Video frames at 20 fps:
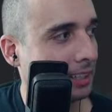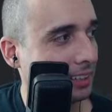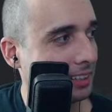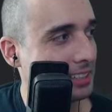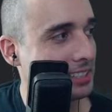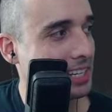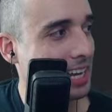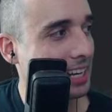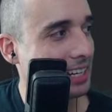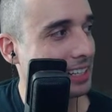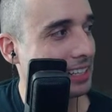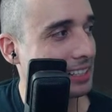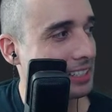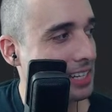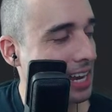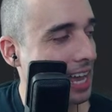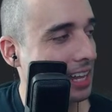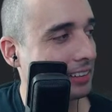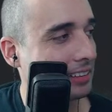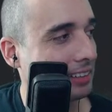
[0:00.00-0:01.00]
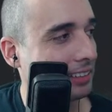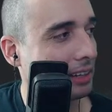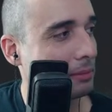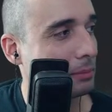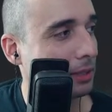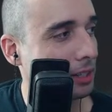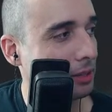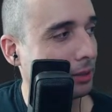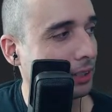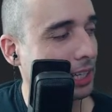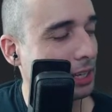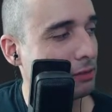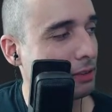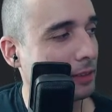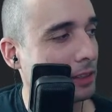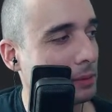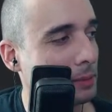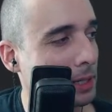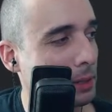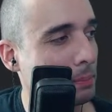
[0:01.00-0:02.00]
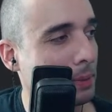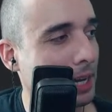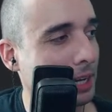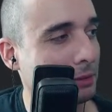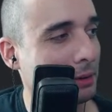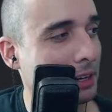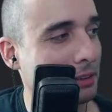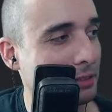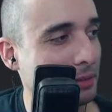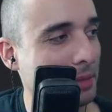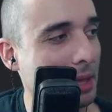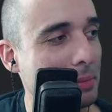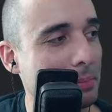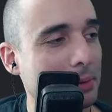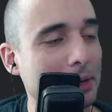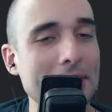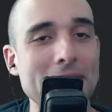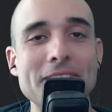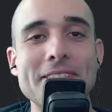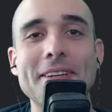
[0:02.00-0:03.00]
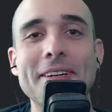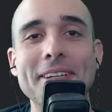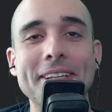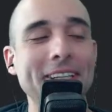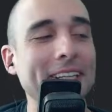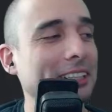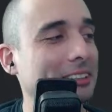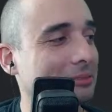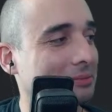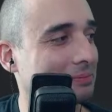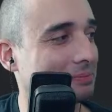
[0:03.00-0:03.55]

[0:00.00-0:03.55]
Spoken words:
Jan says, I'm literally a 15-minute bike ride from that bridge. There you go.